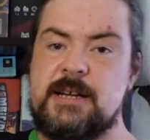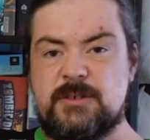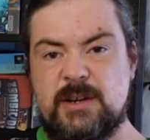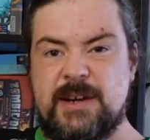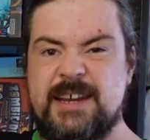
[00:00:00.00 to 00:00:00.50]
So
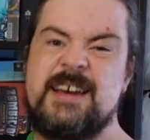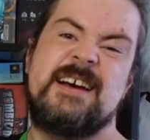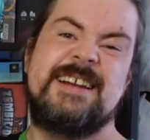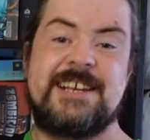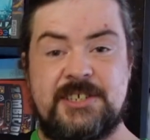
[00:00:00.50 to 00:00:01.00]
anyway,
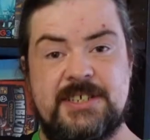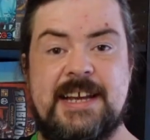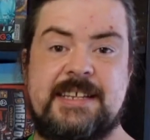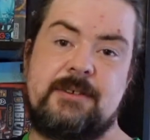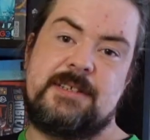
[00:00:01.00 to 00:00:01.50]
let's just
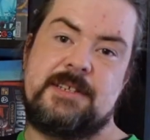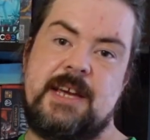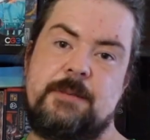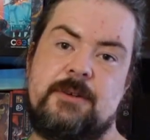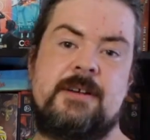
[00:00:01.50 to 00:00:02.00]
get down to the
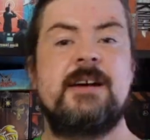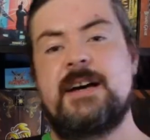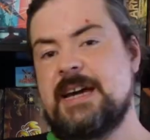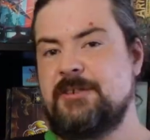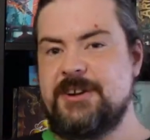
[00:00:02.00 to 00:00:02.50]
table
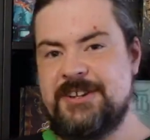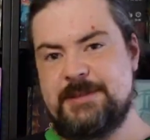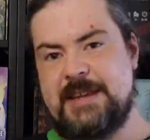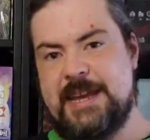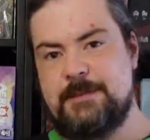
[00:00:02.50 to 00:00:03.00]
and have a look at
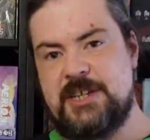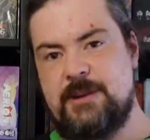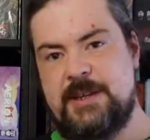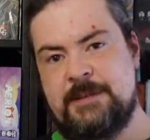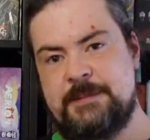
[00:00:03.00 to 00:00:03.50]
some games,
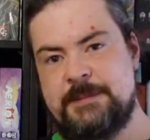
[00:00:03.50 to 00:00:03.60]
shall we?